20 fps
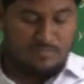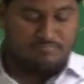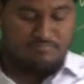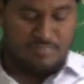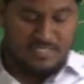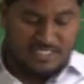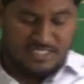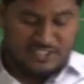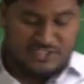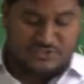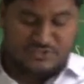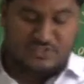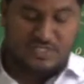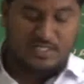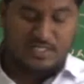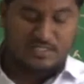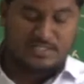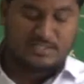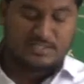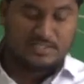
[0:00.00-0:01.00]

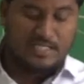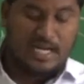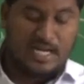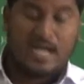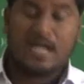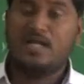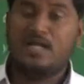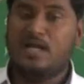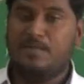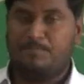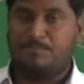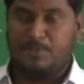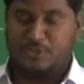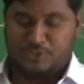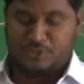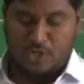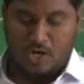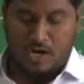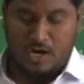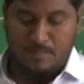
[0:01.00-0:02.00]
ministers and a
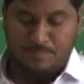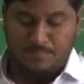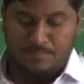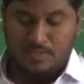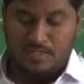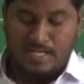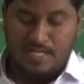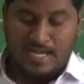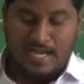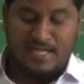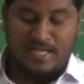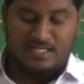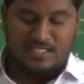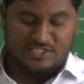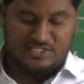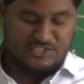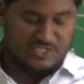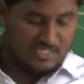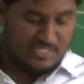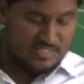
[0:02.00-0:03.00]
bishop
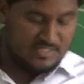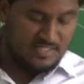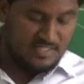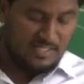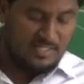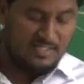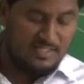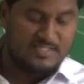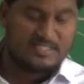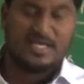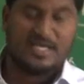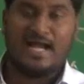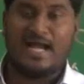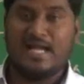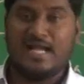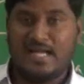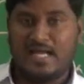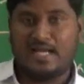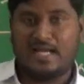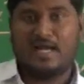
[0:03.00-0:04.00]
and generals
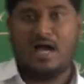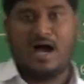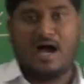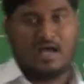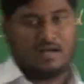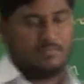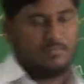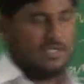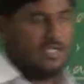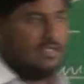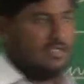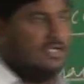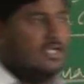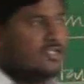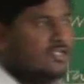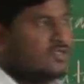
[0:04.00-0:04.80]
and an army.